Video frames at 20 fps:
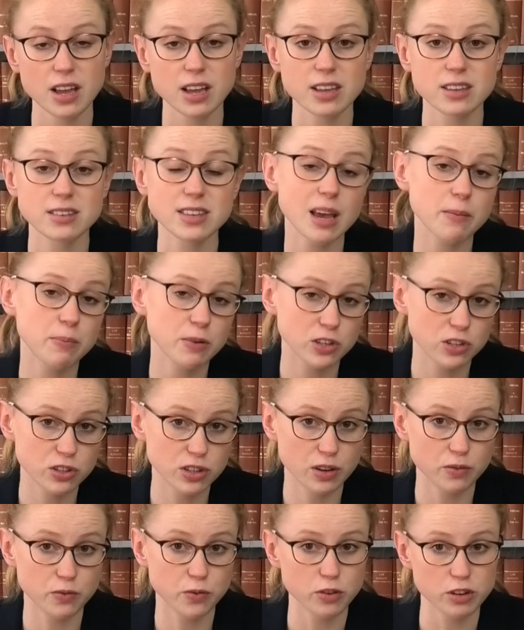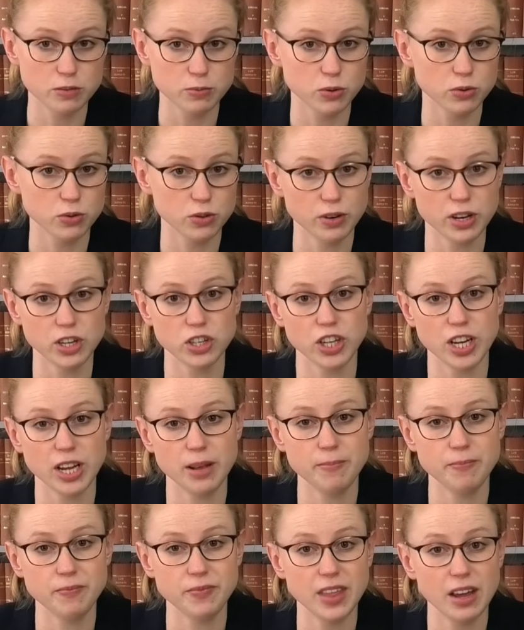Separate to the enforcement order
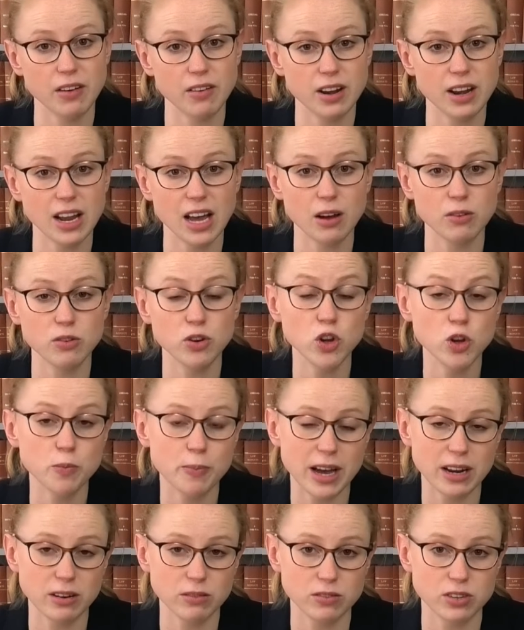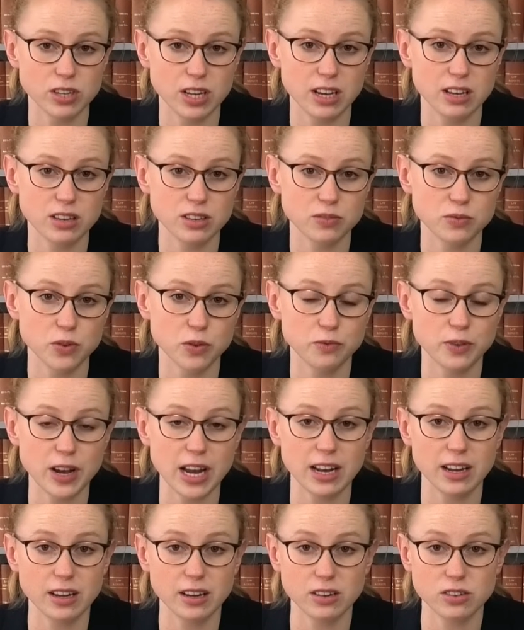regime, there are now new penalties for
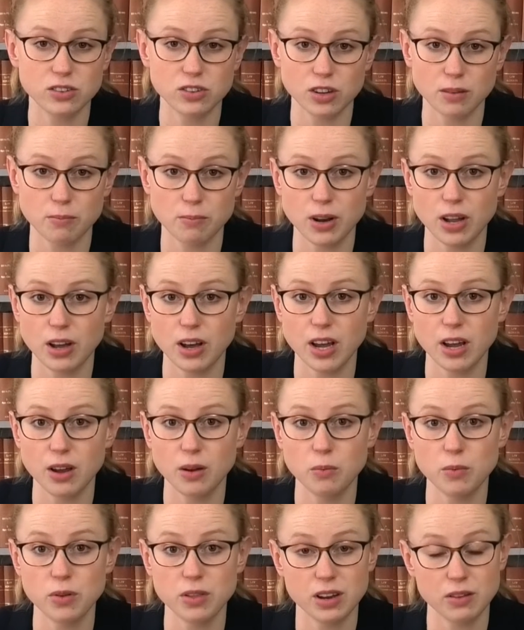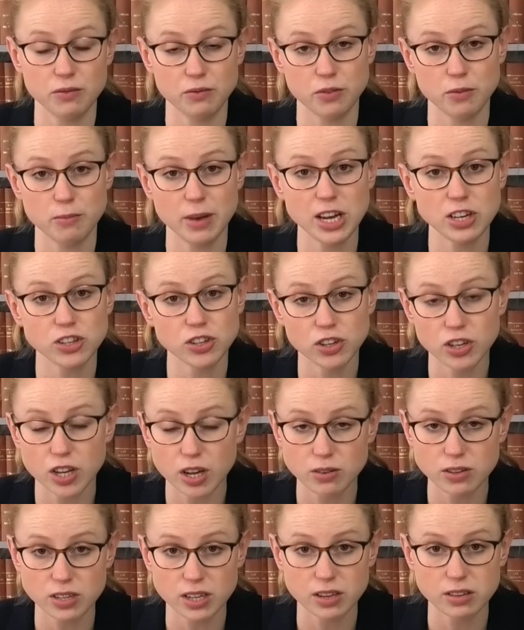failing to comply with an information
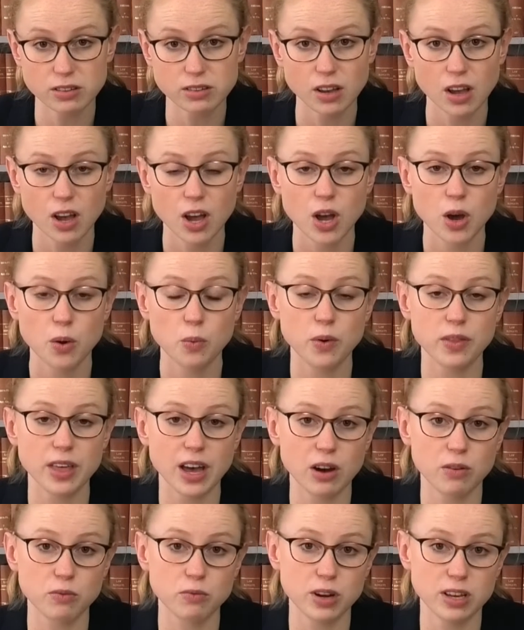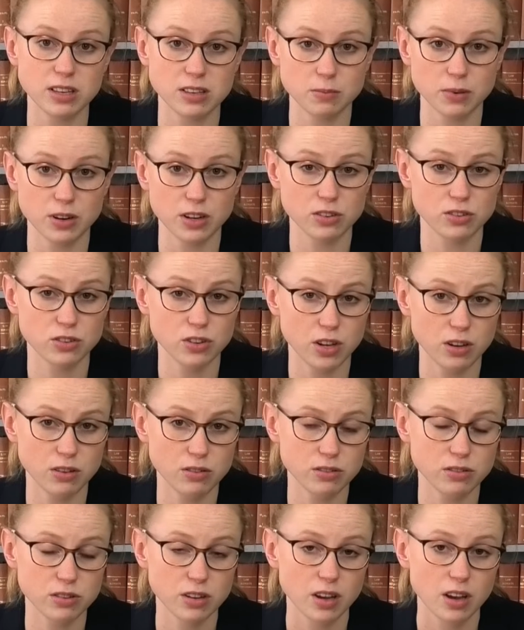notice without reasonable
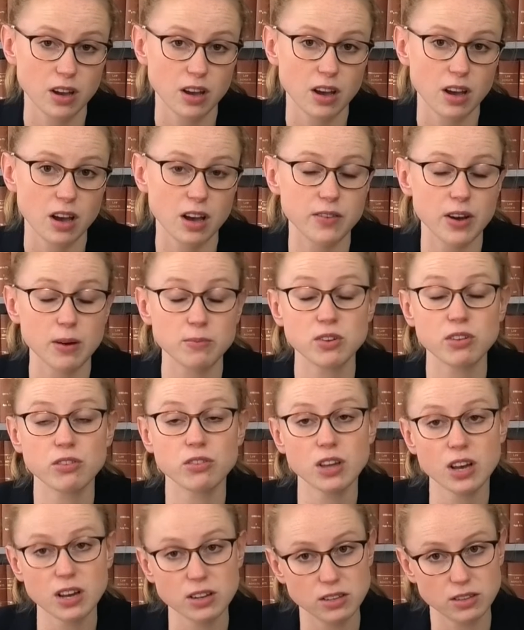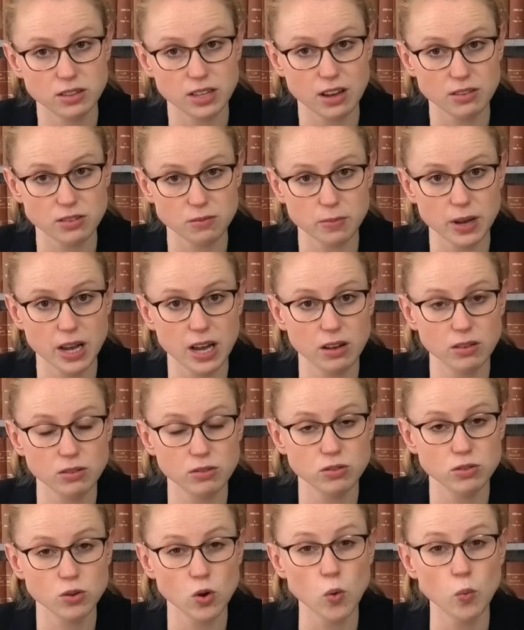excuse of up to
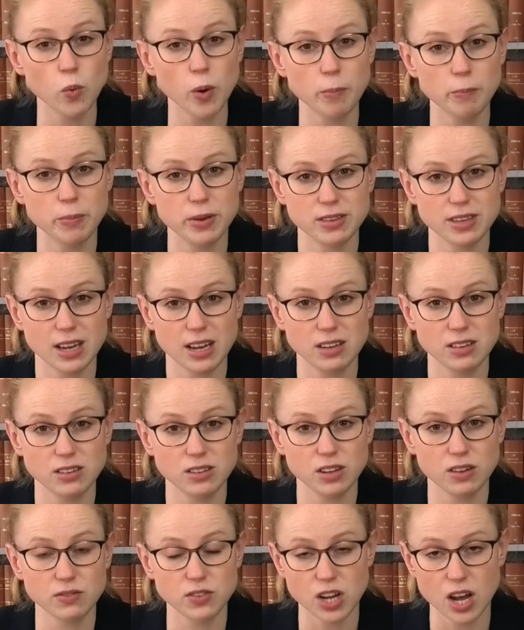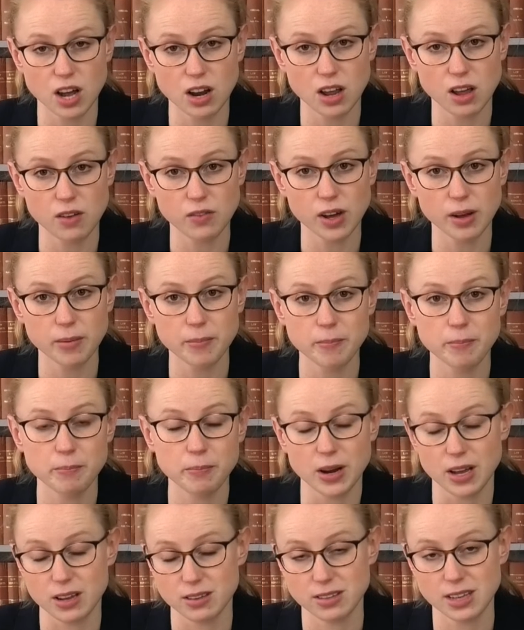£30,000 or 1% of turnover,
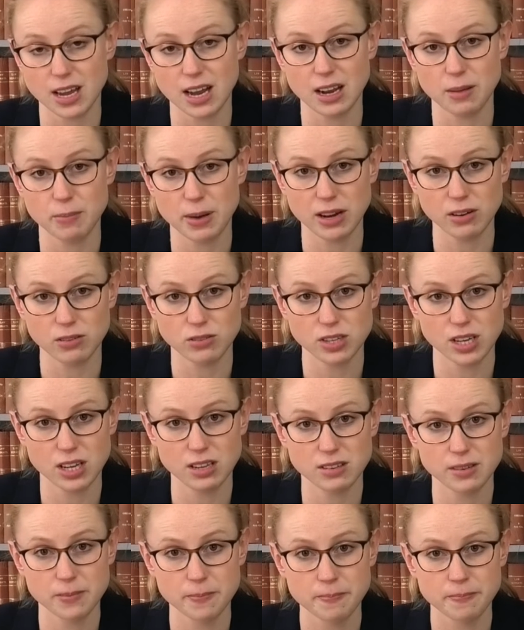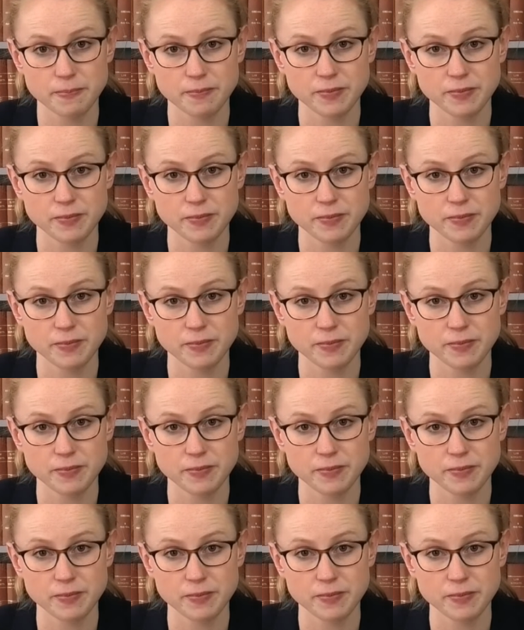plus daily penalties.